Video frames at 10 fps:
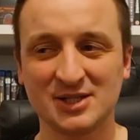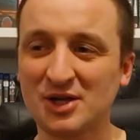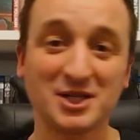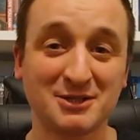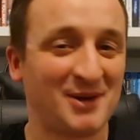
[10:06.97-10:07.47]

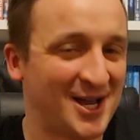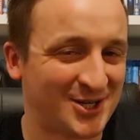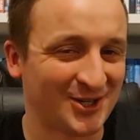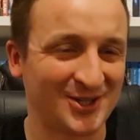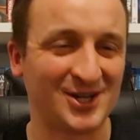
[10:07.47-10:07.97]
Nothing
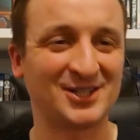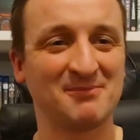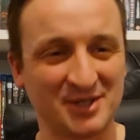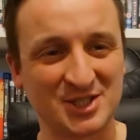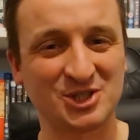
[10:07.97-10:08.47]
special or
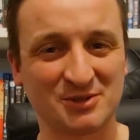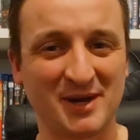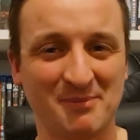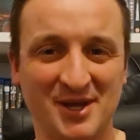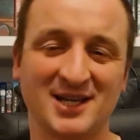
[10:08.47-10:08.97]
nothing, but it's just
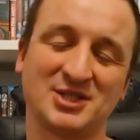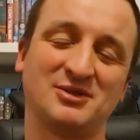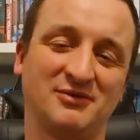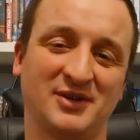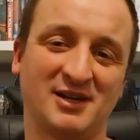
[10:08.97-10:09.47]
my
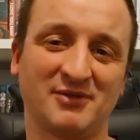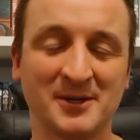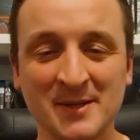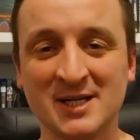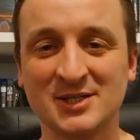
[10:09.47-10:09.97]
personal
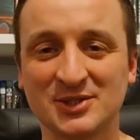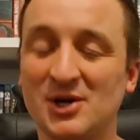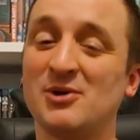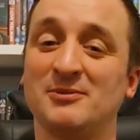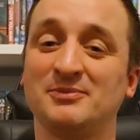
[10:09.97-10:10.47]
favourite.
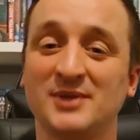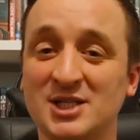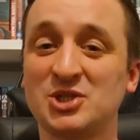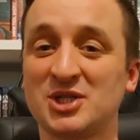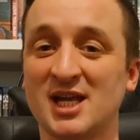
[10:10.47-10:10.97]
So
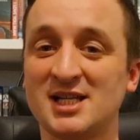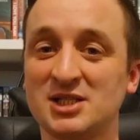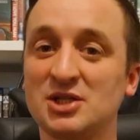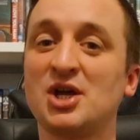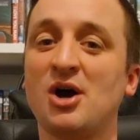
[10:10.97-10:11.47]
let's just get
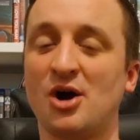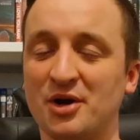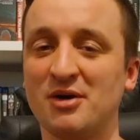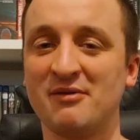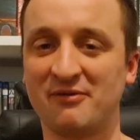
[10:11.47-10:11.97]
into the
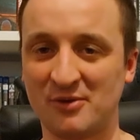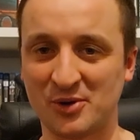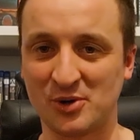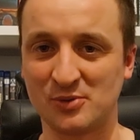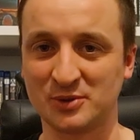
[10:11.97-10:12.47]
horror
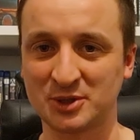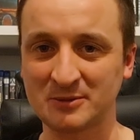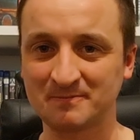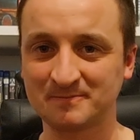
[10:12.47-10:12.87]
Funkos.